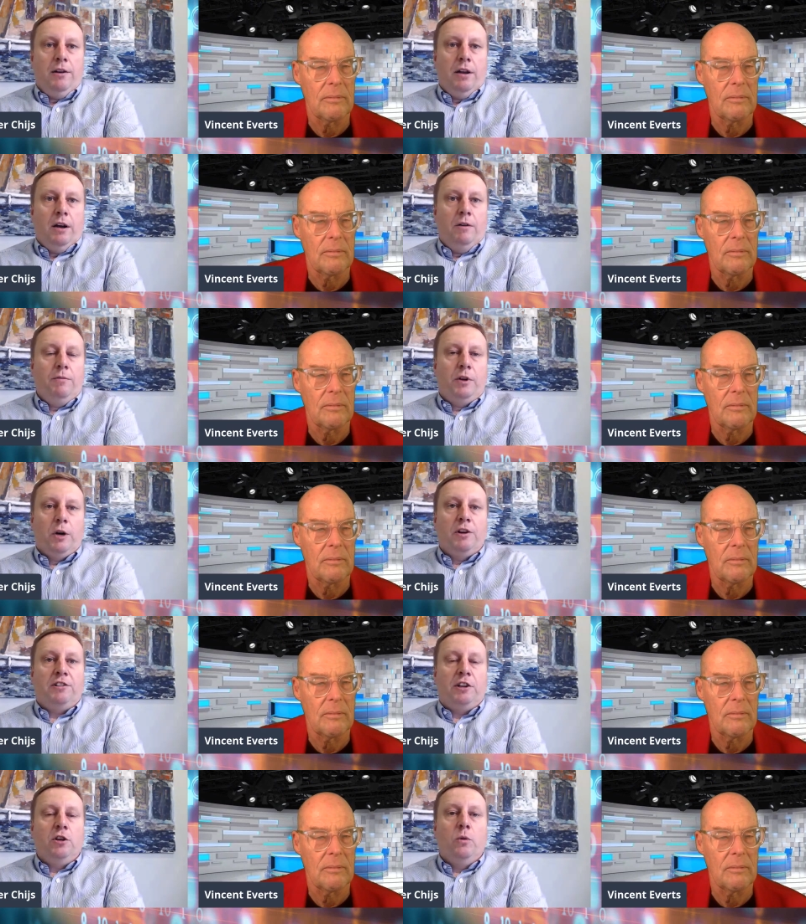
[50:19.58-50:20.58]
Speaker 1: you know,
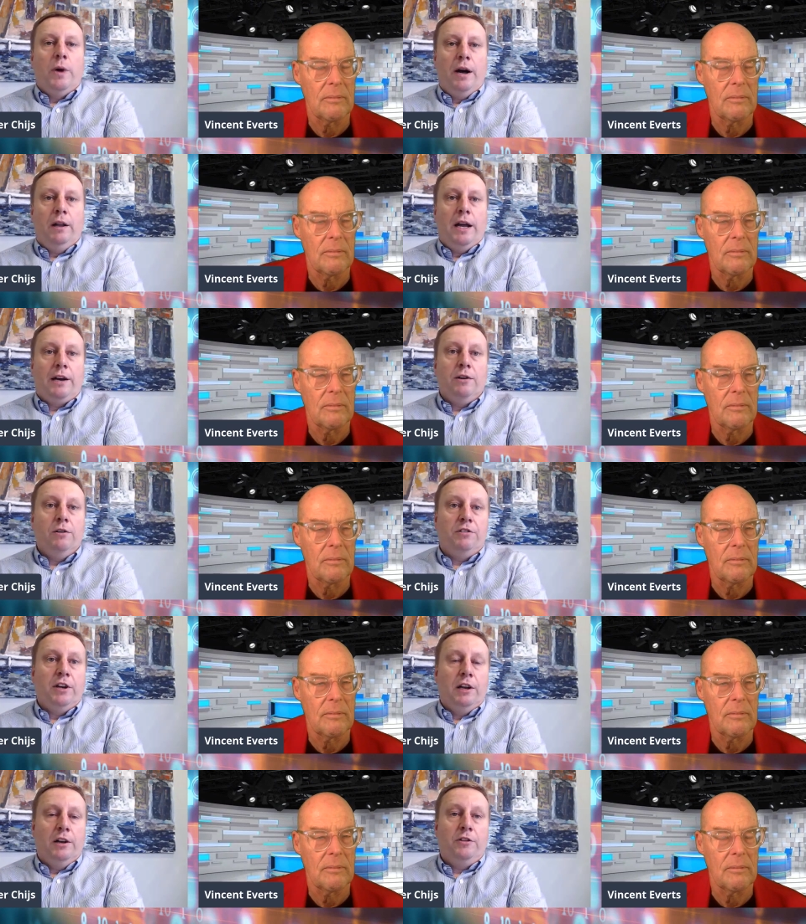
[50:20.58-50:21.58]
countries that do well like New
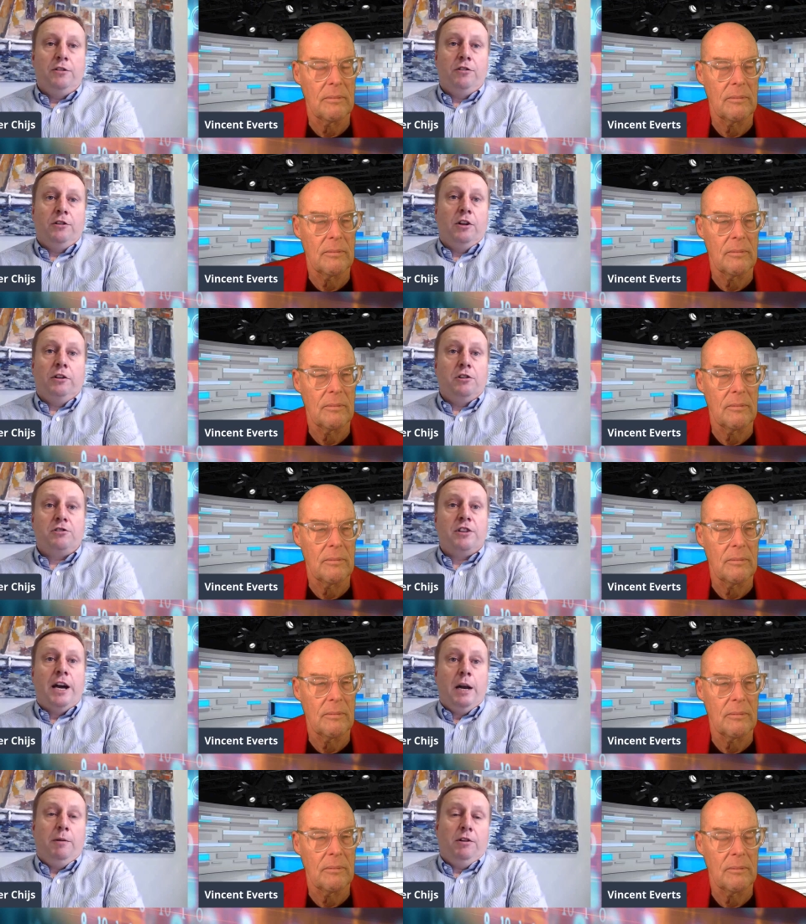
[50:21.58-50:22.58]
Zealand, so not just
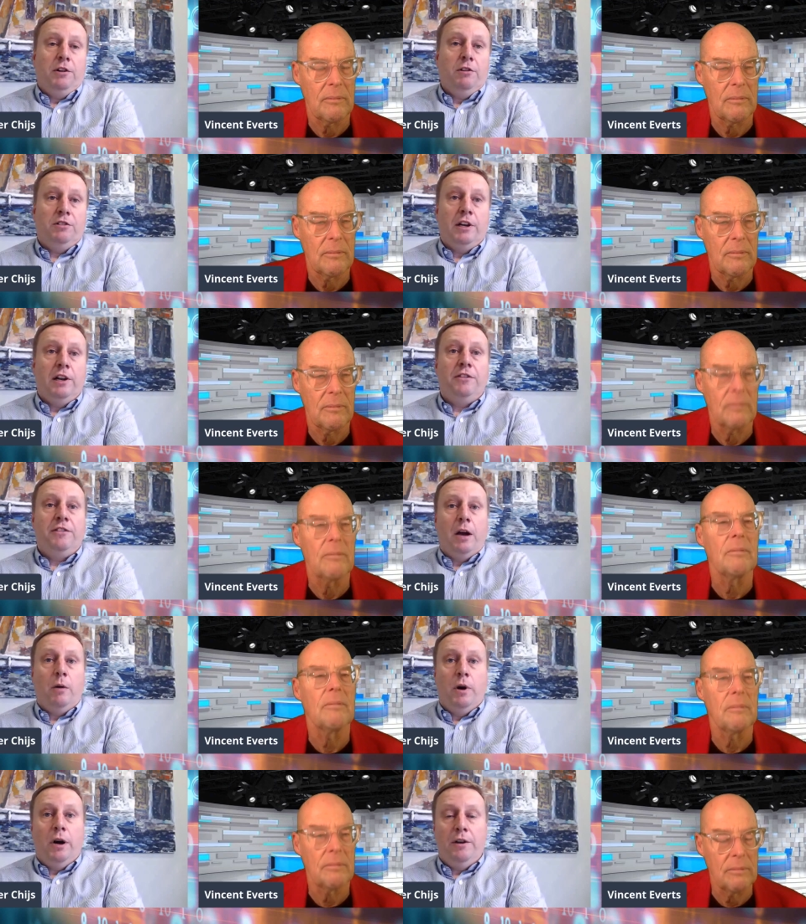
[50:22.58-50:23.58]
China, but New Zealand,
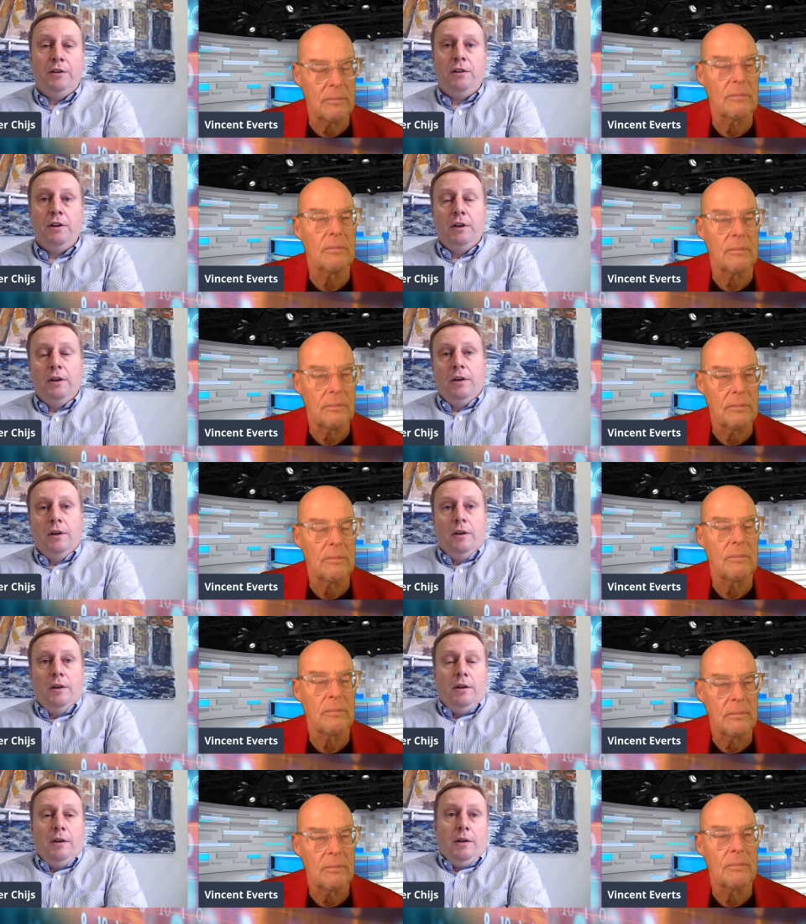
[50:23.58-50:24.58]
Taiwan,
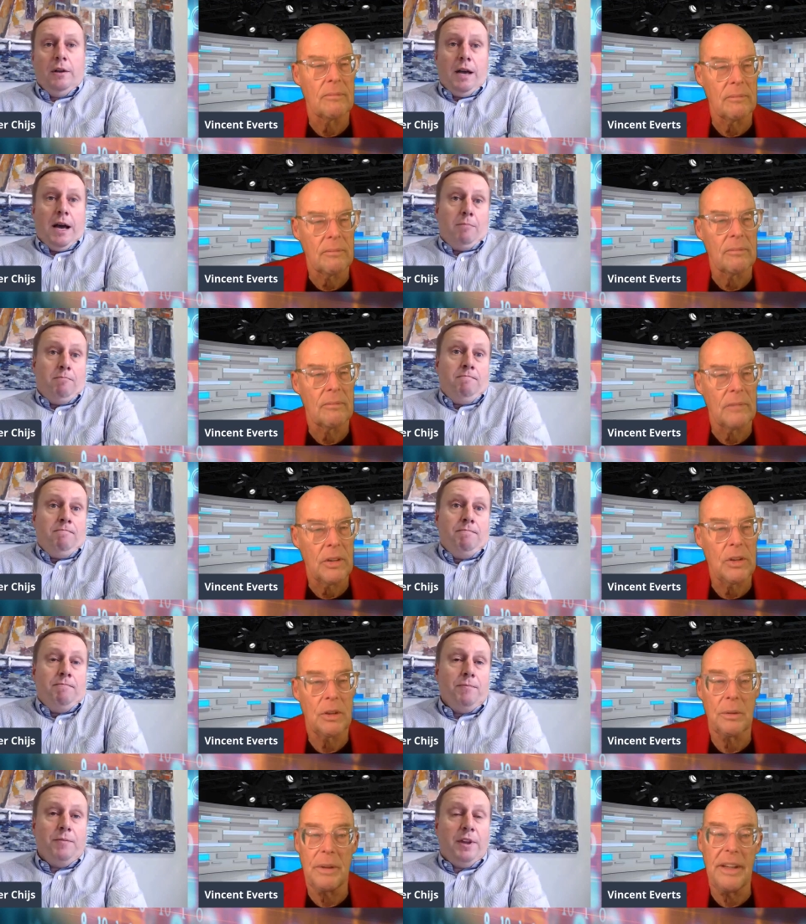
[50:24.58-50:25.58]
yeah,
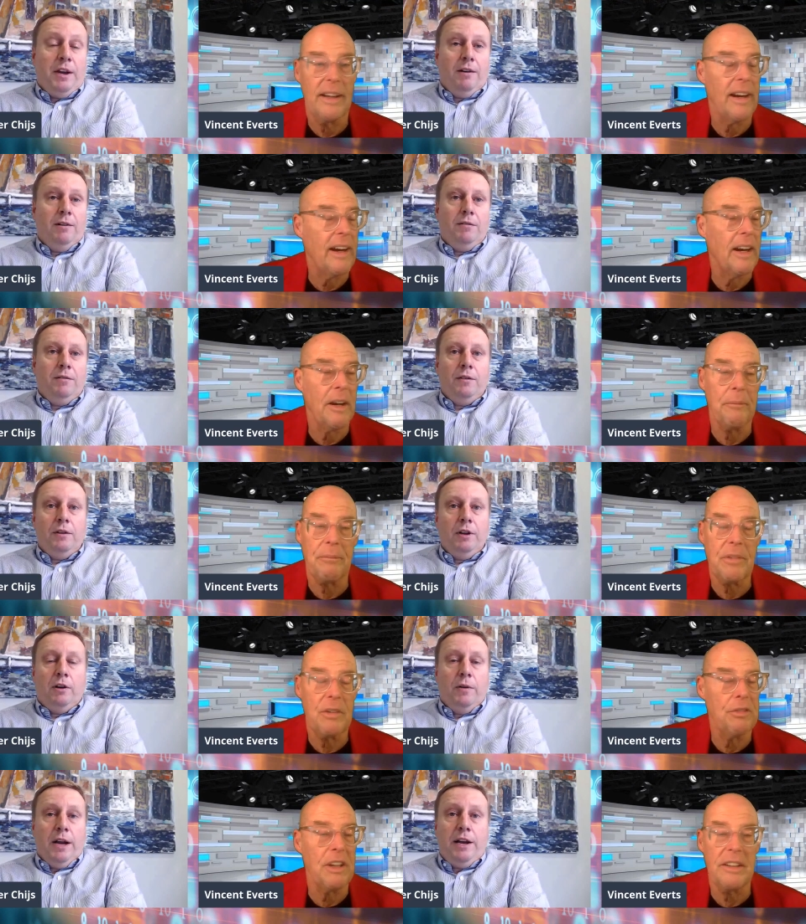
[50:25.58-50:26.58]
Speaker 2: Korea,
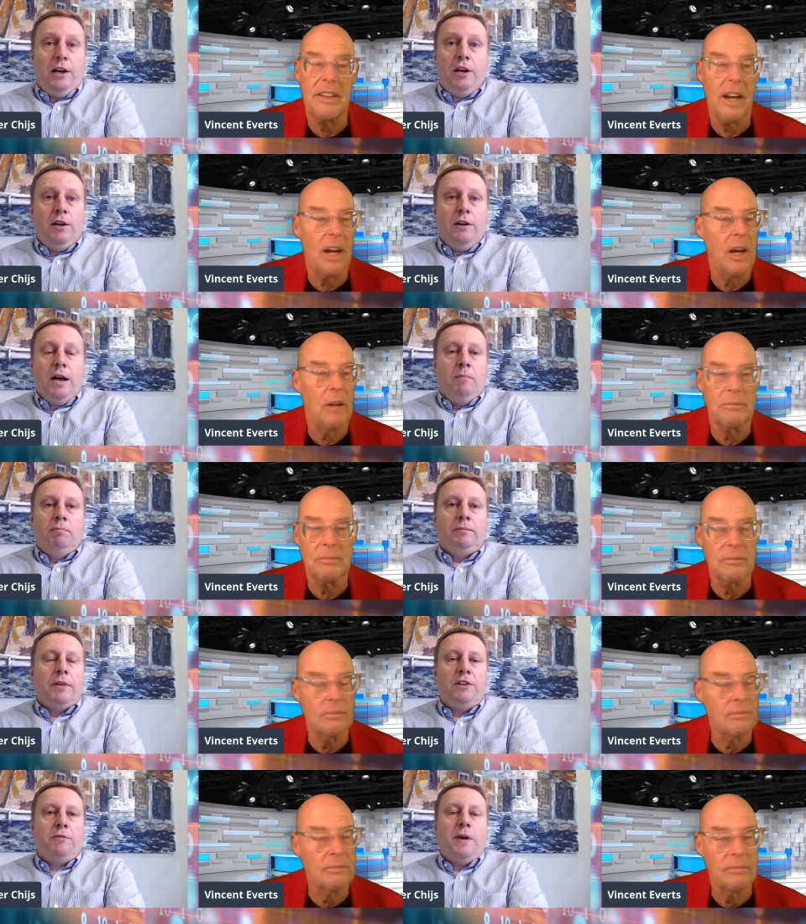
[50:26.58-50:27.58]
Vietnam.
Speaker 1: Yeah,
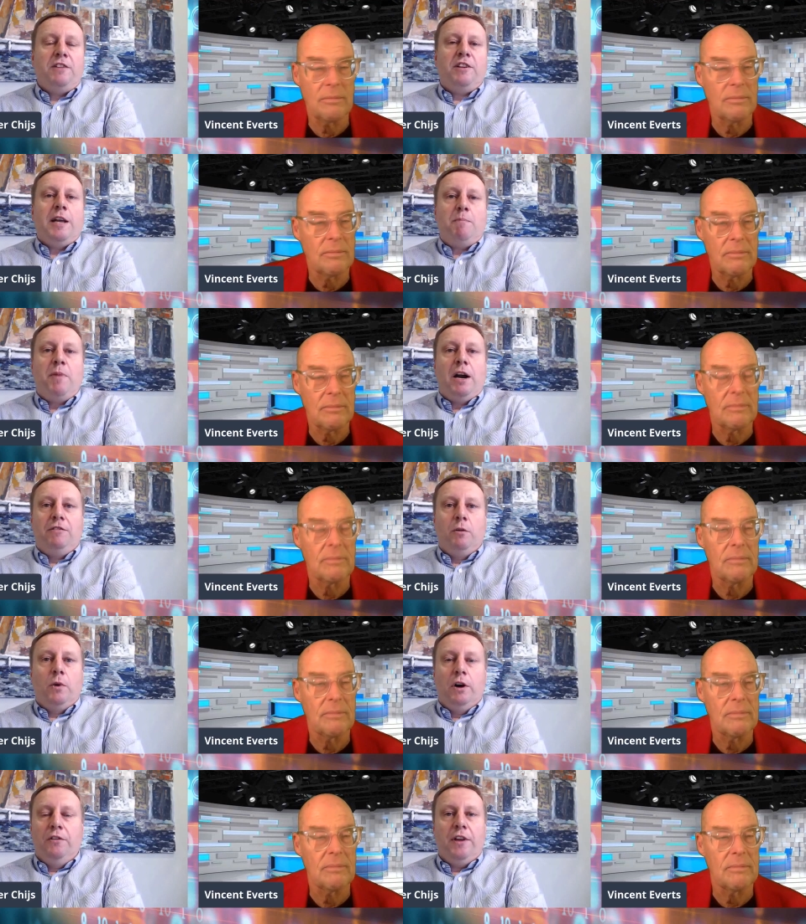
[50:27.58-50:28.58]
it's basically that part of
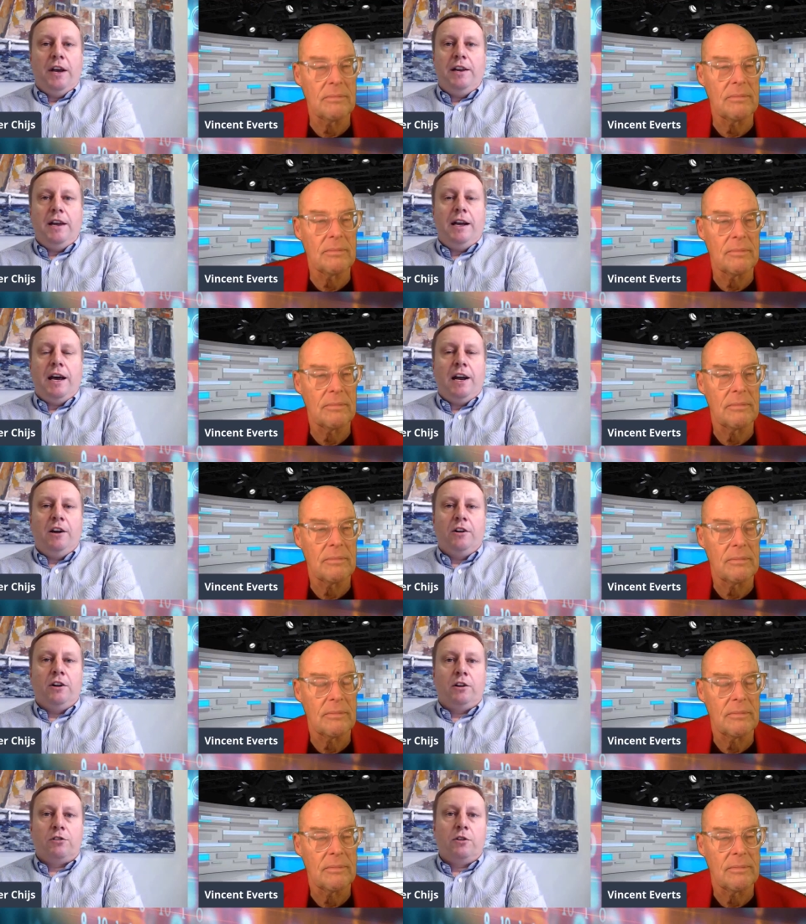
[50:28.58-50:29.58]
the world. They they get it
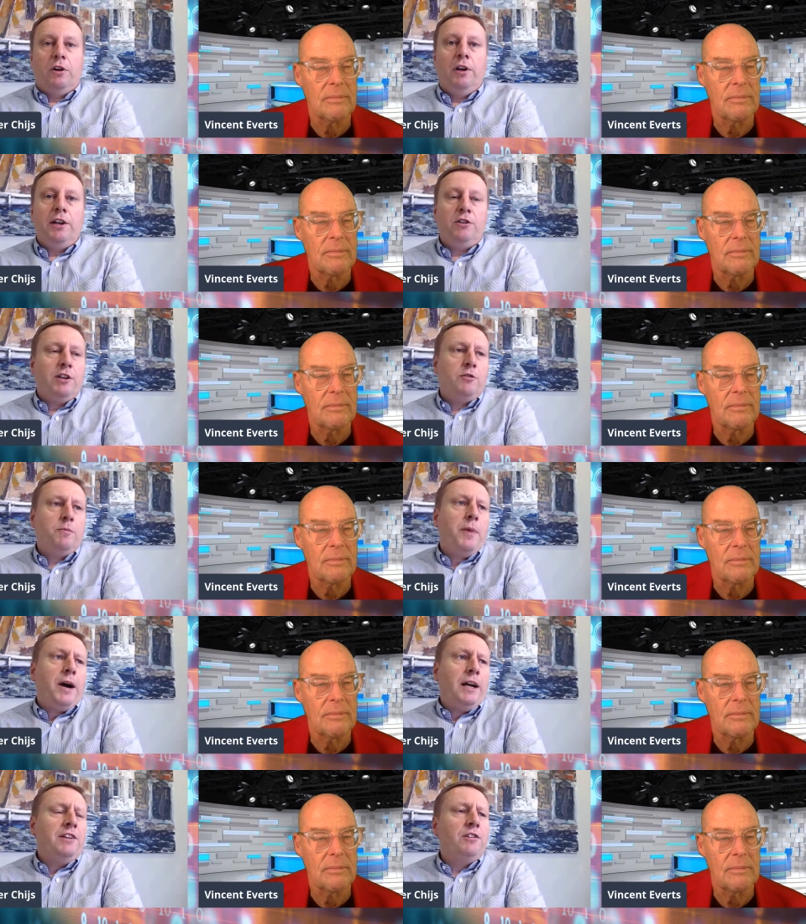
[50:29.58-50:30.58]
under control. And it's it's
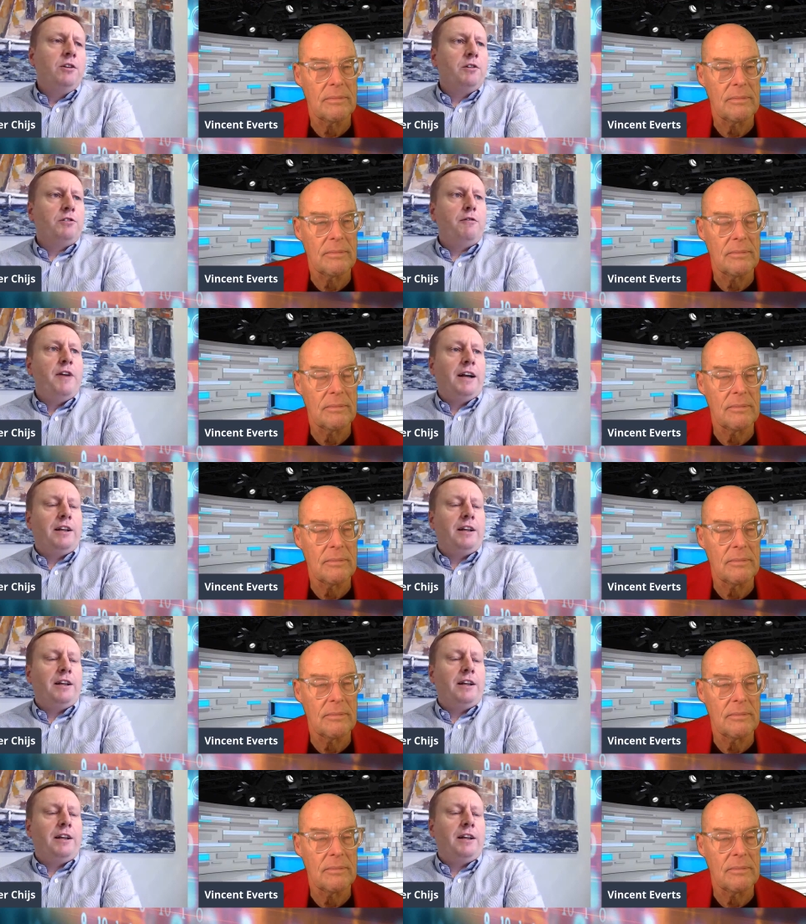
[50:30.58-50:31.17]
partly to do with the fact